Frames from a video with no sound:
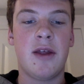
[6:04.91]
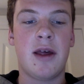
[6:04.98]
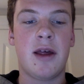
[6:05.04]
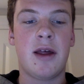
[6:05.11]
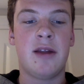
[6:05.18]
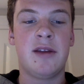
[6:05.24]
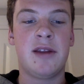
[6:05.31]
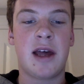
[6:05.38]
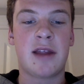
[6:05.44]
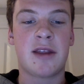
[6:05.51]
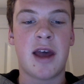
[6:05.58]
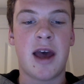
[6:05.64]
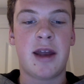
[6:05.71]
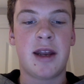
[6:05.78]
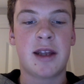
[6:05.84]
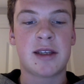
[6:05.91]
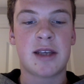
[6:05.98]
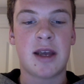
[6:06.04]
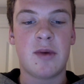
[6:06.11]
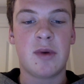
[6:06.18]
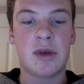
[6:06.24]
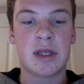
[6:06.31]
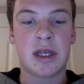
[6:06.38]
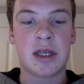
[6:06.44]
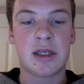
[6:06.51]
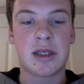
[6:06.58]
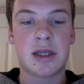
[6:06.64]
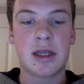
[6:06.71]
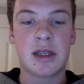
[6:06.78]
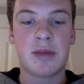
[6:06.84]
that the NSA was
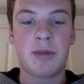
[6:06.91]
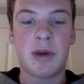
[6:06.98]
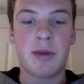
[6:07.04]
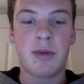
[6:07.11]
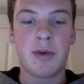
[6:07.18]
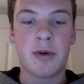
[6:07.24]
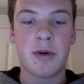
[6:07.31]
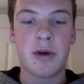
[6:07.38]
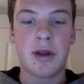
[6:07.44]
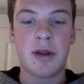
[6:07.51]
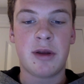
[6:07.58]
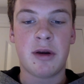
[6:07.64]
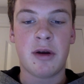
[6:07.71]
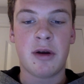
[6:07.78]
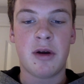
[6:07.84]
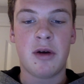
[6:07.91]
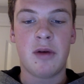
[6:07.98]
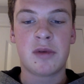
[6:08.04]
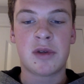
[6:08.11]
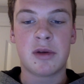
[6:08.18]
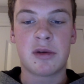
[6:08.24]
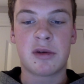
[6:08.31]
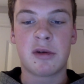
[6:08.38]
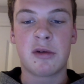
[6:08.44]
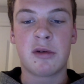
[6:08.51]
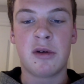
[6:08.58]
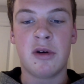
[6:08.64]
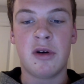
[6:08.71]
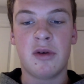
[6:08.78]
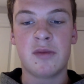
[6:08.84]
listening to people in their homes through Google
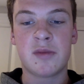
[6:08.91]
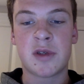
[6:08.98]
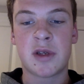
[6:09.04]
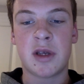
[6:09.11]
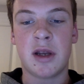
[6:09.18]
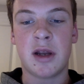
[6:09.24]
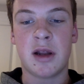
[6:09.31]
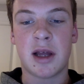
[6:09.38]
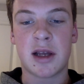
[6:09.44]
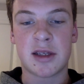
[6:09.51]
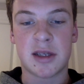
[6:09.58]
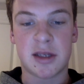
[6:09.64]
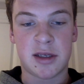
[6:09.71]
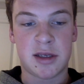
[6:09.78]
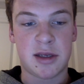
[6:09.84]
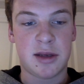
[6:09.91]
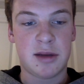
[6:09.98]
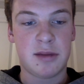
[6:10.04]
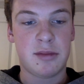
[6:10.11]
Homes and Alexa's.